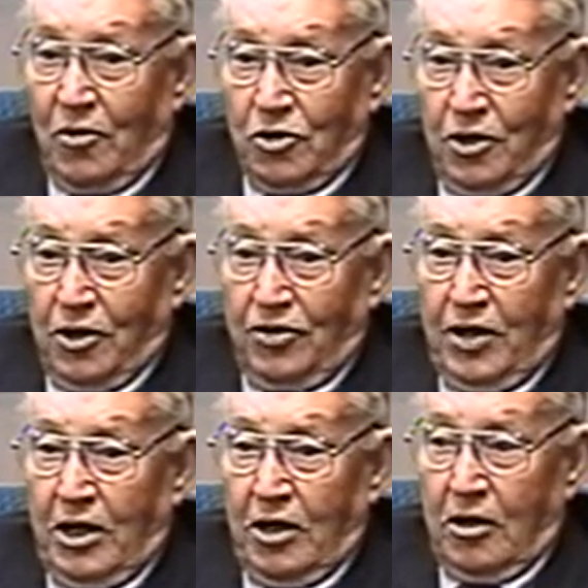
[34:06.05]
He was an
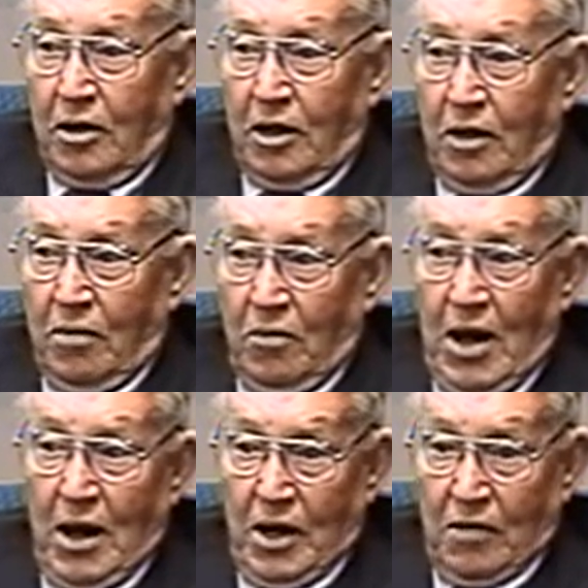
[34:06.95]
Athenian and
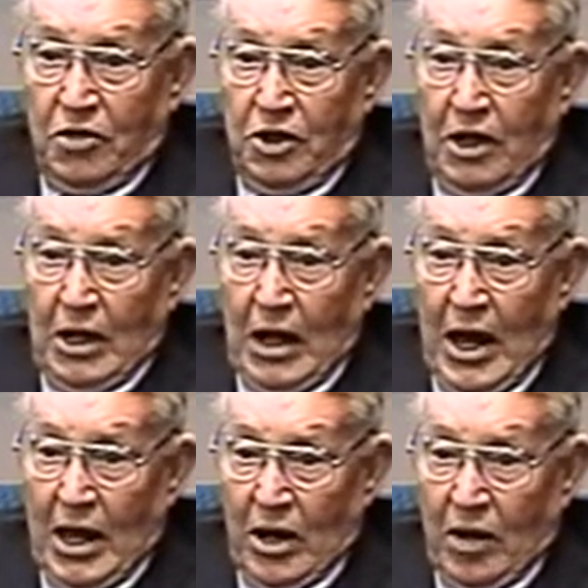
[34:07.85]
now lives in
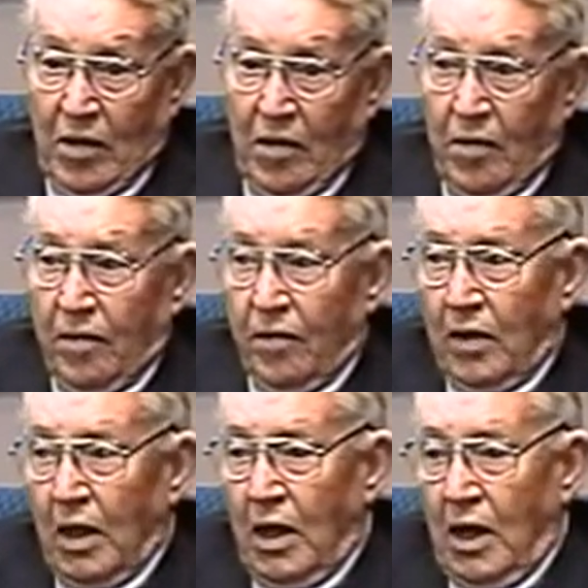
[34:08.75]
Atlanta.
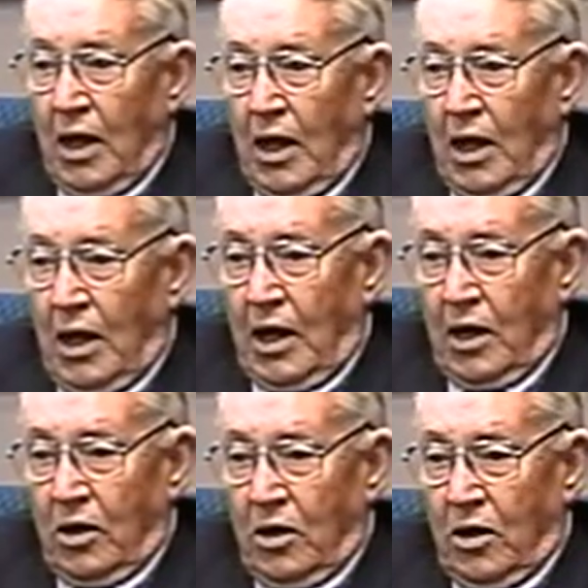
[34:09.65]

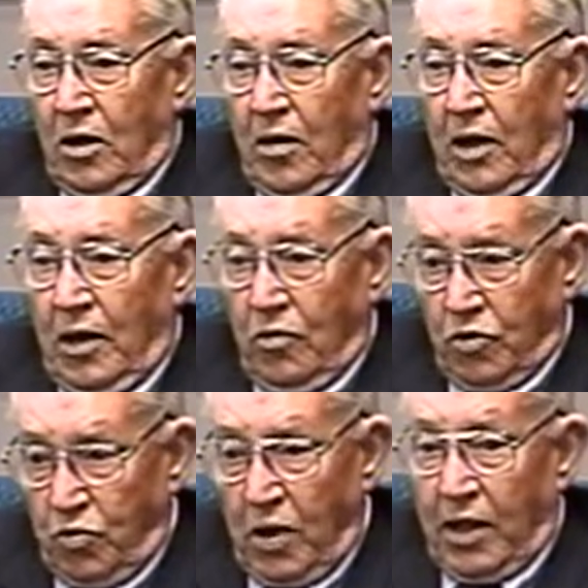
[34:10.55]
And
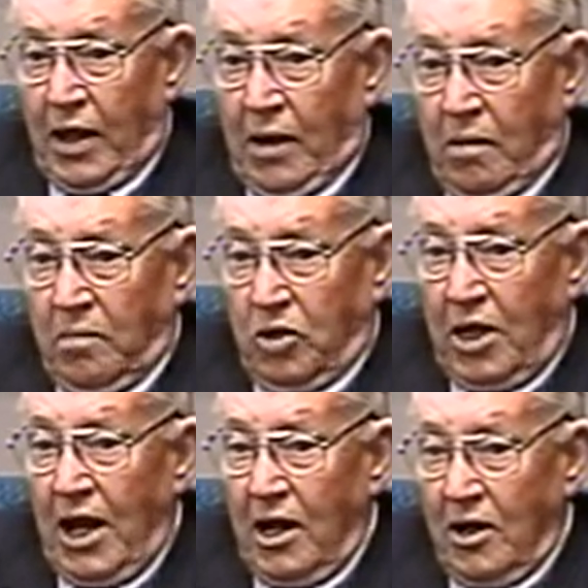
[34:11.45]
he was with that
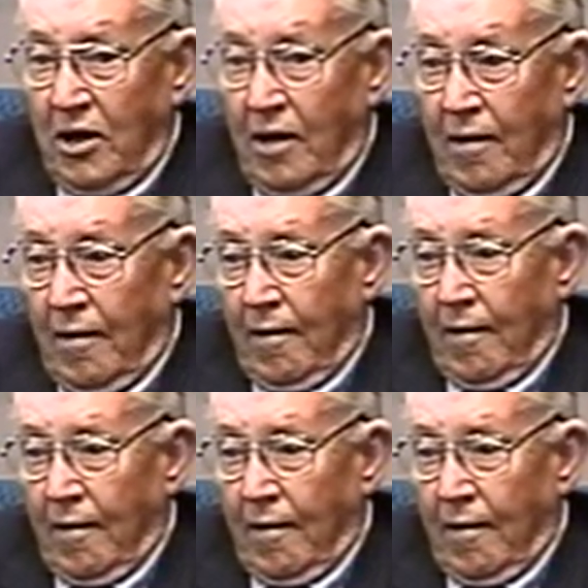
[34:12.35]
battalion.